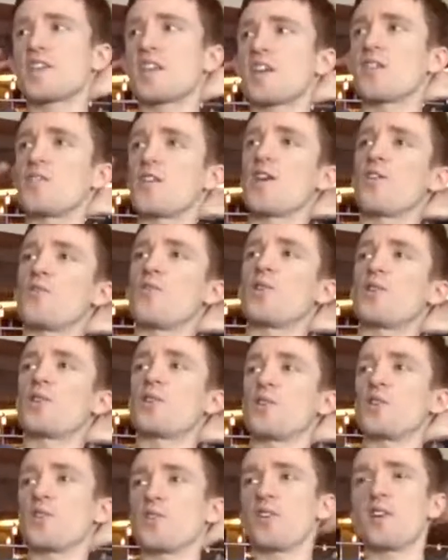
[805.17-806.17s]
Yeah, because it's like
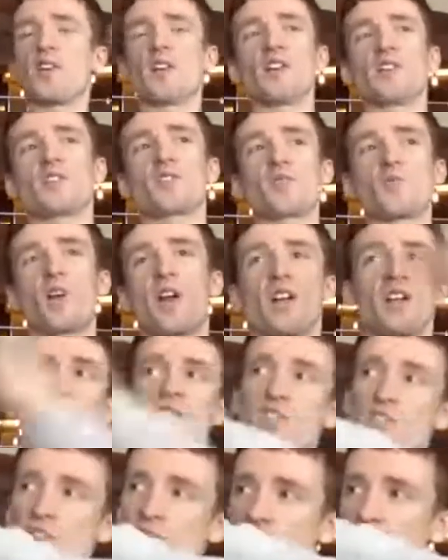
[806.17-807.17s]
if you have one clear over here,
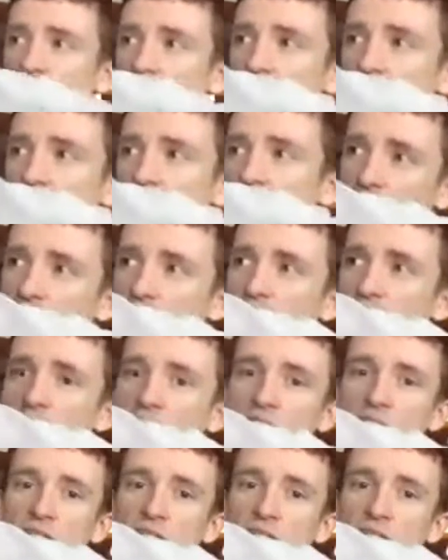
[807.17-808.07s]
it's right skewed.